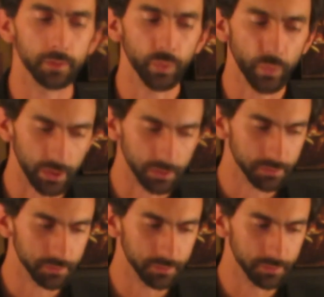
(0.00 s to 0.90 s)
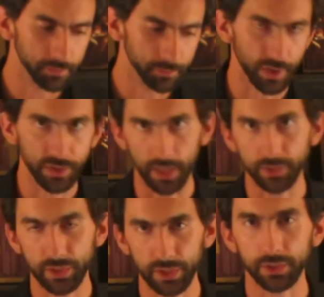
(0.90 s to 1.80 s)
Well, because that's
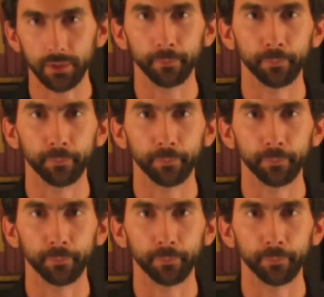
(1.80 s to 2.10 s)
the system.